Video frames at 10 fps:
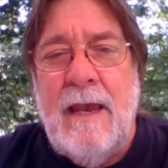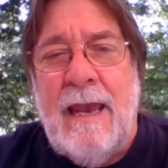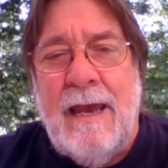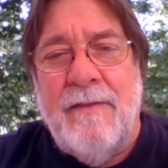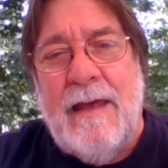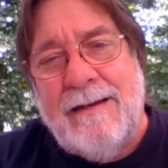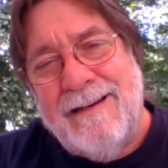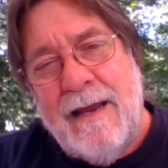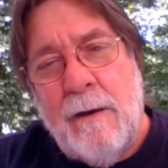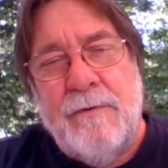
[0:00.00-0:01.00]
and that
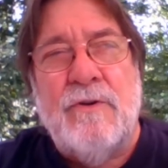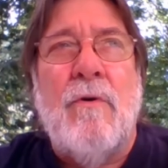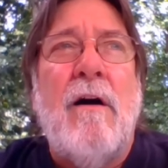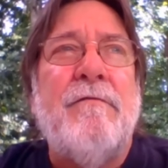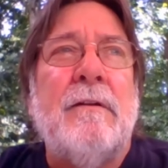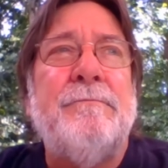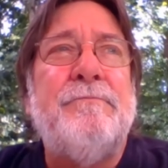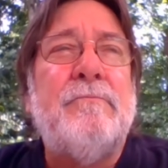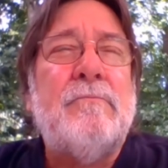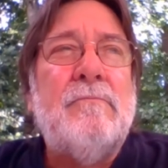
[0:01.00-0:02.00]
didn't happen too often.
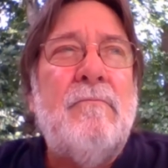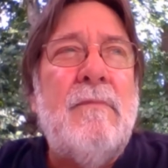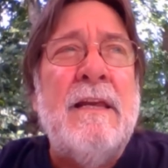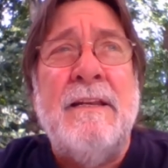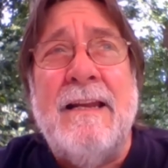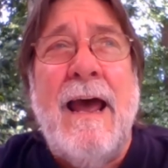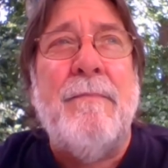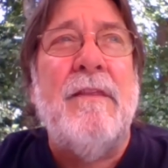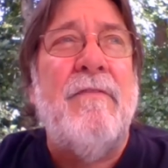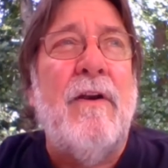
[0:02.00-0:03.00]
It did
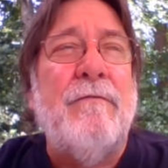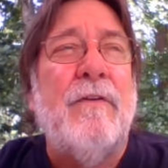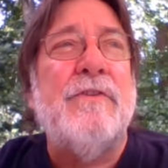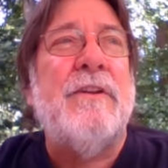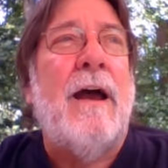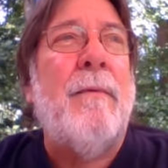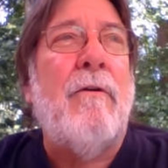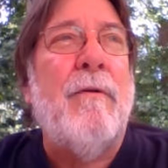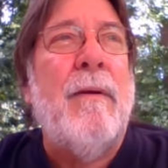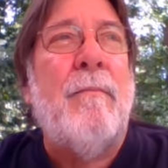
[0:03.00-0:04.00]
happen the very first time. I
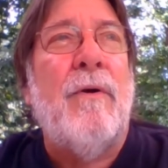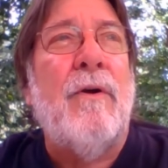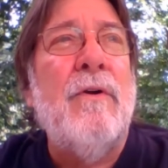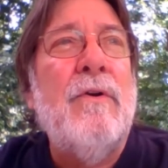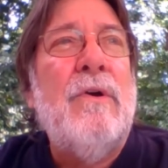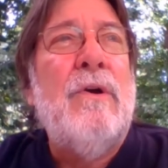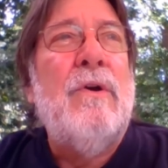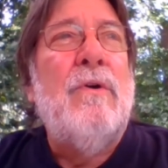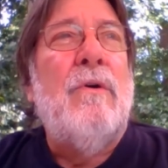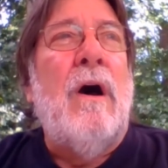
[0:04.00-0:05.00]
remember
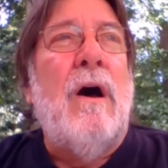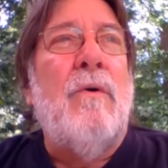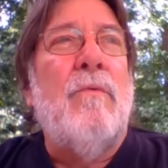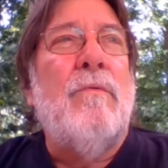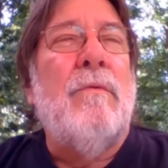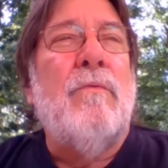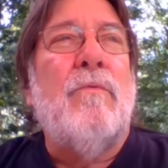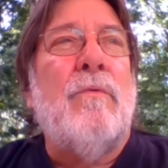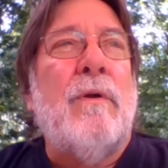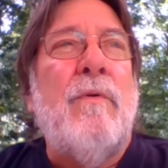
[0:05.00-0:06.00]
uh,
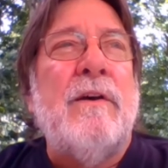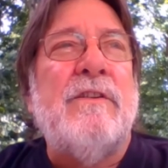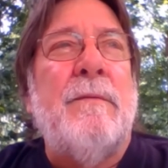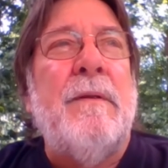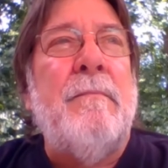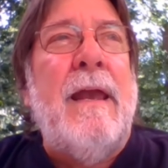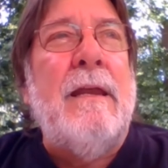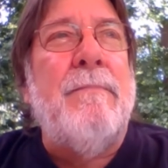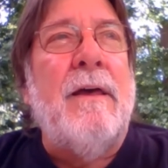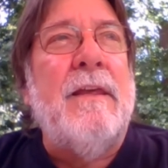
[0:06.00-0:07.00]
requests had been
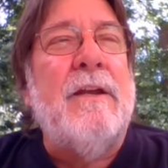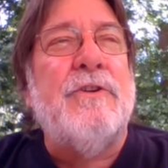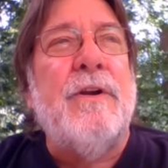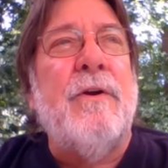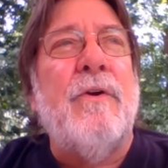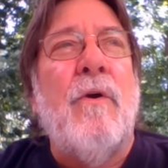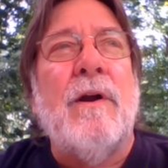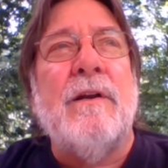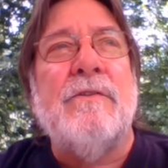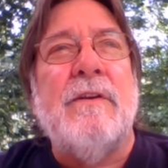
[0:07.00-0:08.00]
made by the engineering
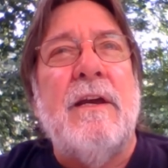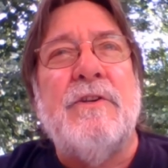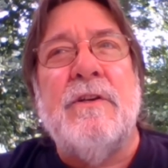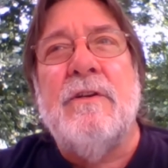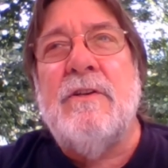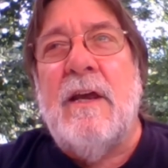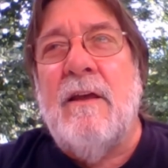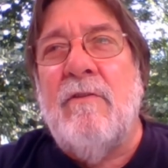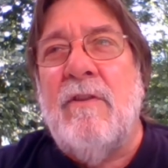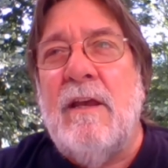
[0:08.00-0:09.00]
organizations,
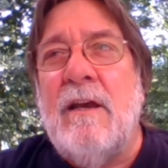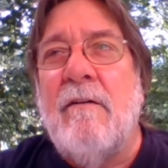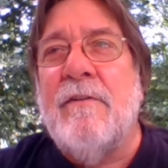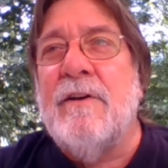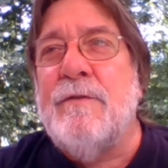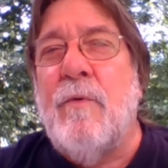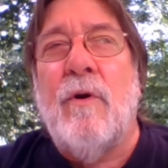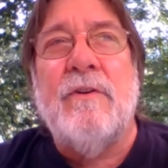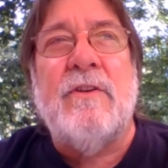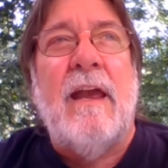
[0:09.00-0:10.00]
and the governance
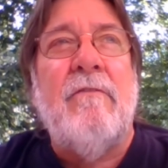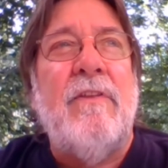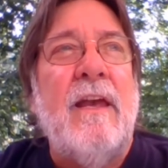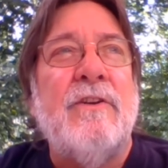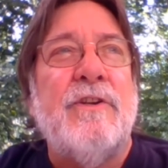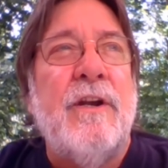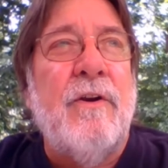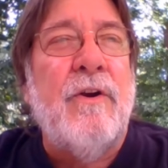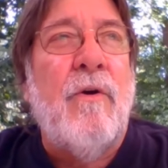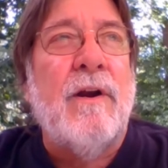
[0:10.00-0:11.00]
boards gave the
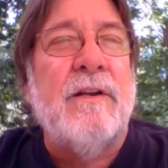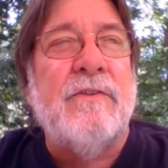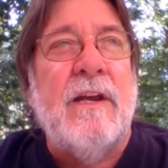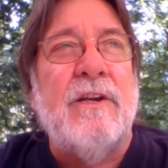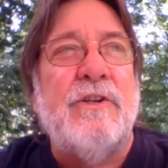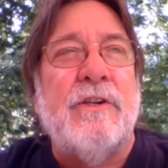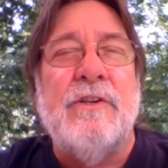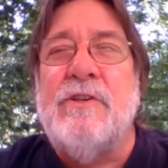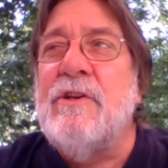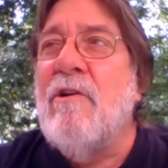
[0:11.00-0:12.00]
engineering
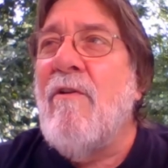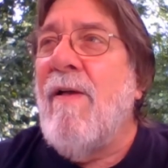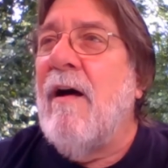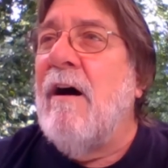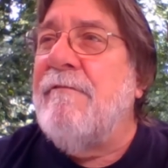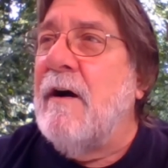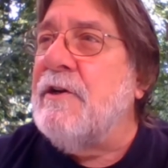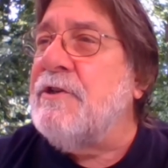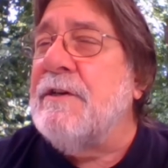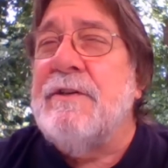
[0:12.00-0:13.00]
organizations uh,
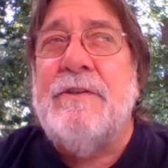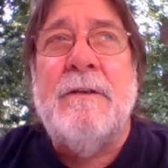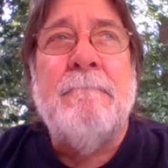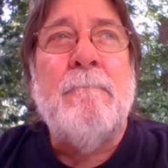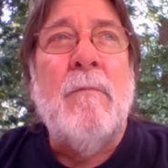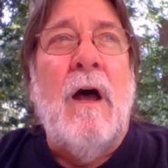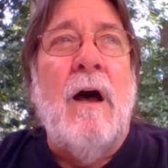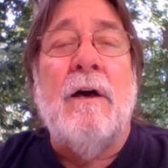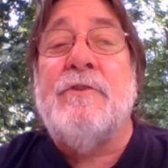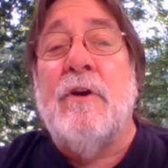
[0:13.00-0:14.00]
functions
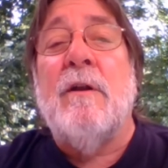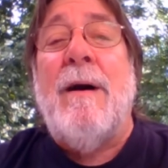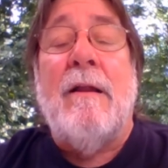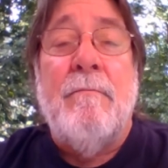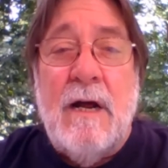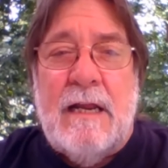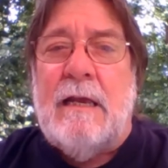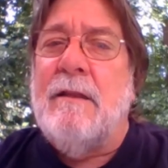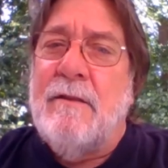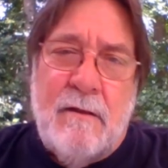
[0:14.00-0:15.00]
uh, a certain amount of
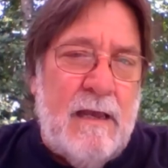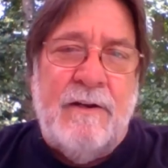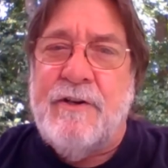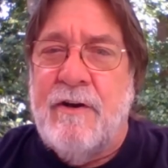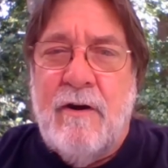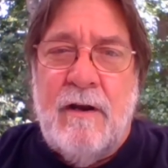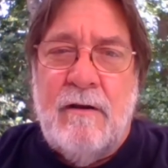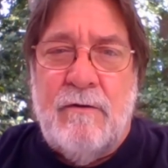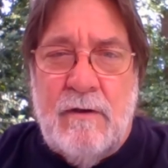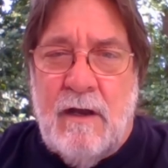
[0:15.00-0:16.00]
money, and the
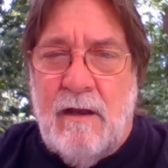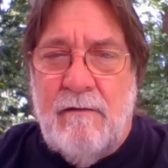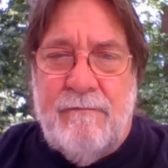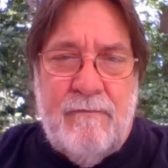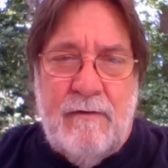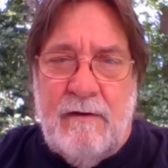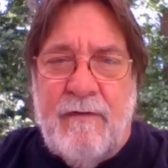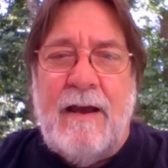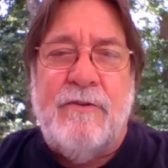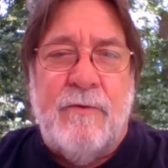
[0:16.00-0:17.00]
engineering uh,
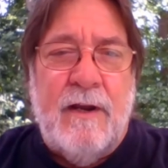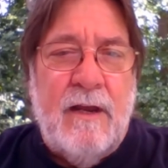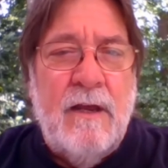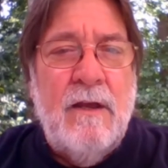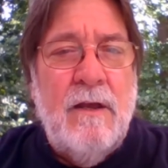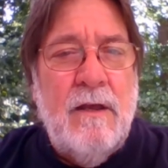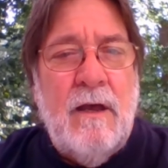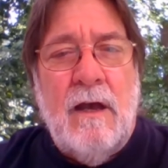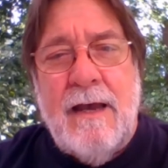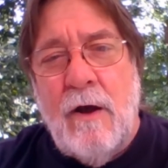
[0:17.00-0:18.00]
advisory
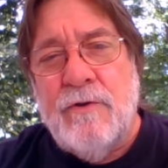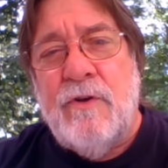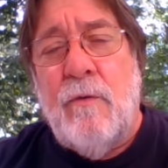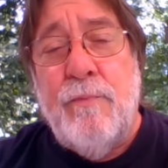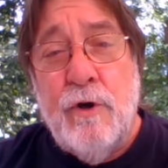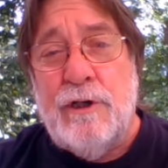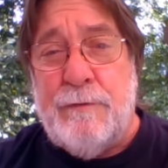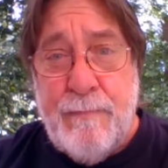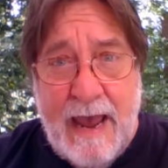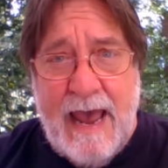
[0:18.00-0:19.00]
uh, council
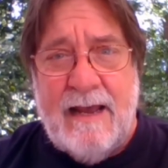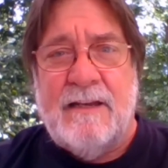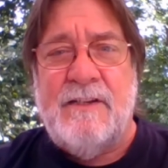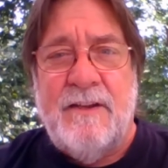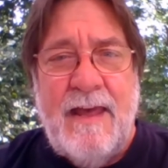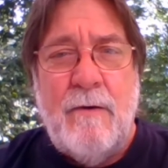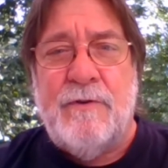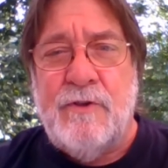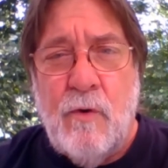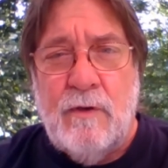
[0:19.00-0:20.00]
pushed back and said that
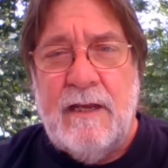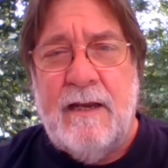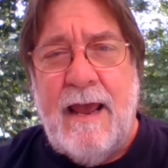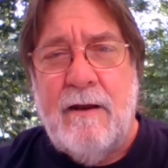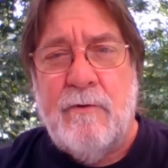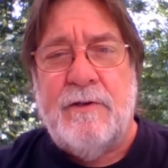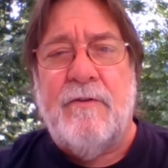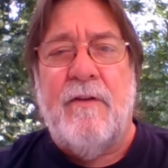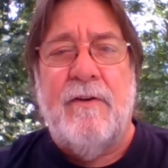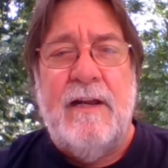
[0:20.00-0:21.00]
was totally inadequate
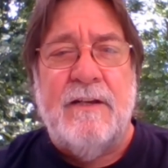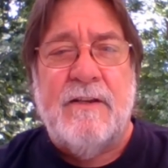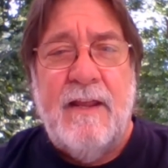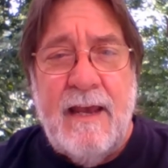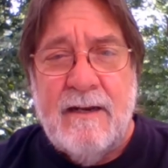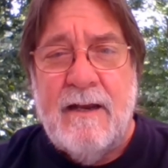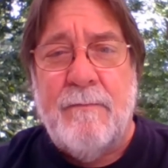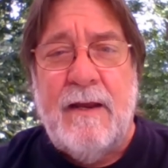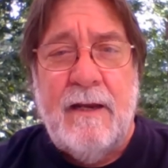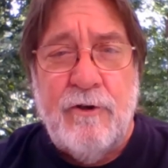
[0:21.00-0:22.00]
to their needs, and they ended
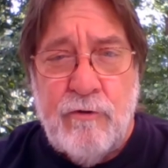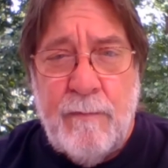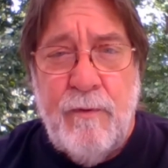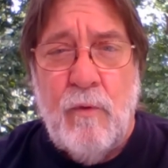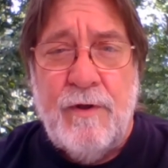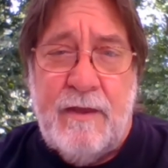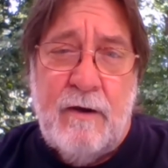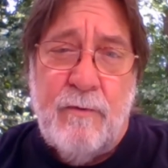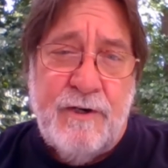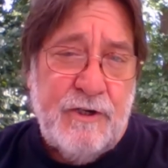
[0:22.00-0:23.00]
up getting triple what they
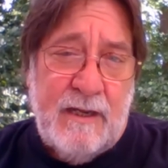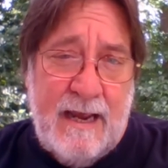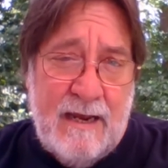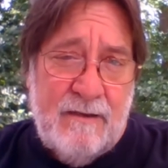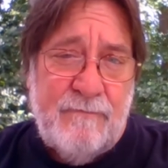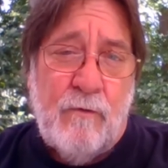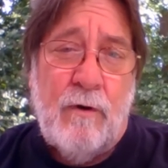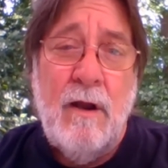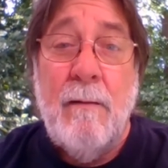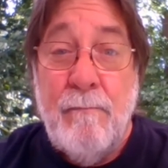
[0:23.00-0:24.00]
originally asked for
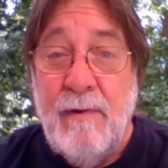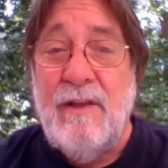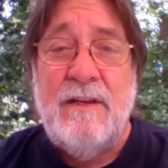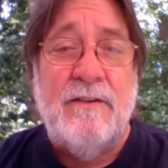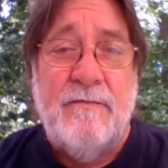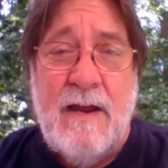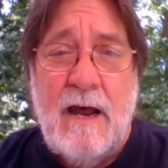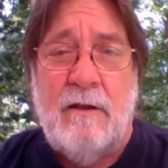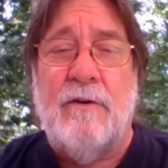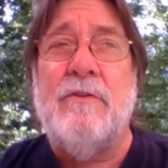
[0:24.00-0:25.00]
millions of
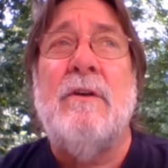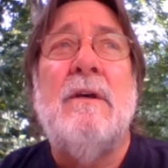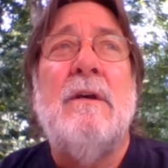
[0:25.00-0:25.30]
dollars.